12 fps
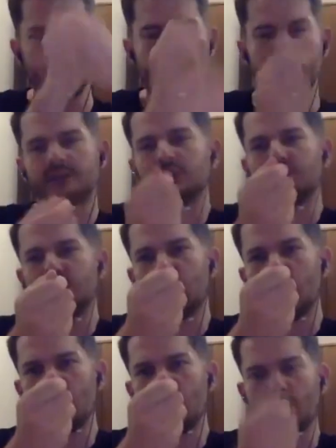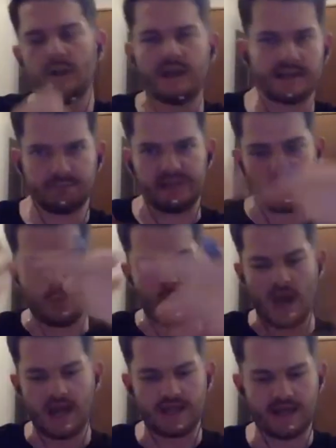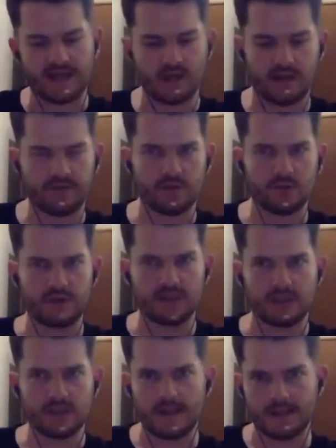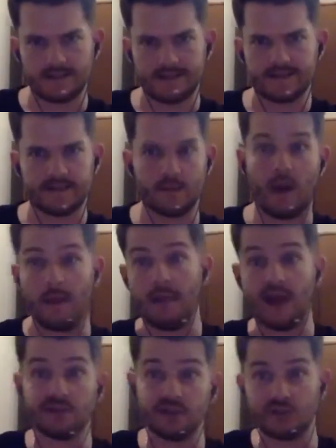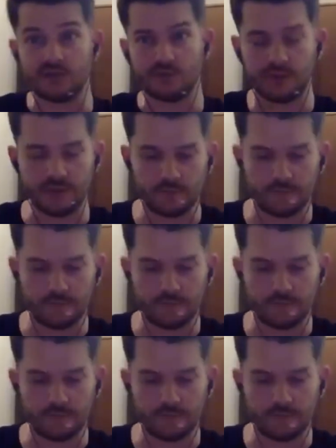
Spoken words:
and actually go and explain why that continuity exists and why magic is real